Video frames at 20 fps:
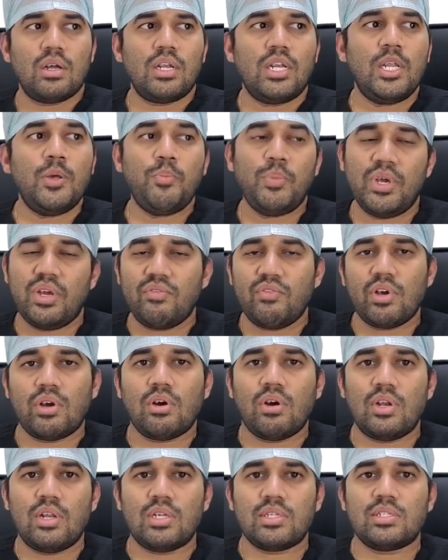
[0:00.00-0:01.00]
lipping we
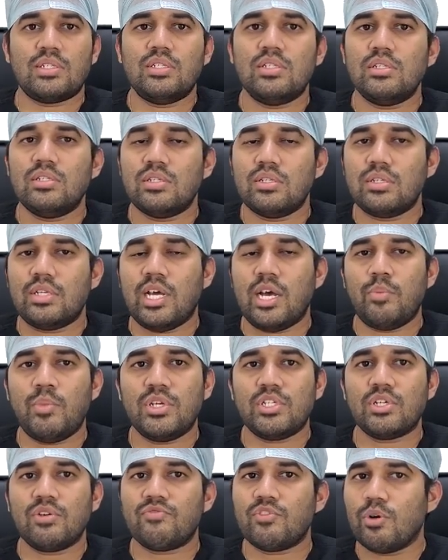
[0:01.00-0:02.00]
call as
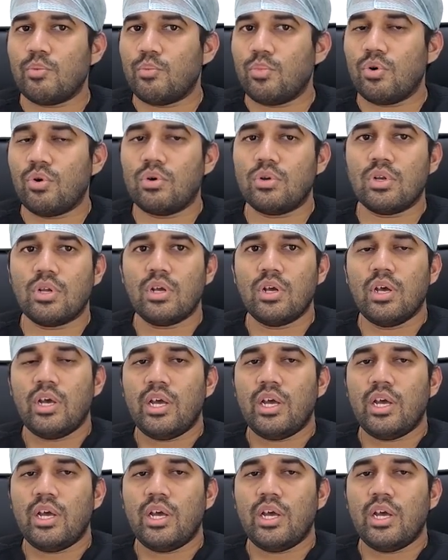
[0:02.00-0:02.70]
damage of the bone,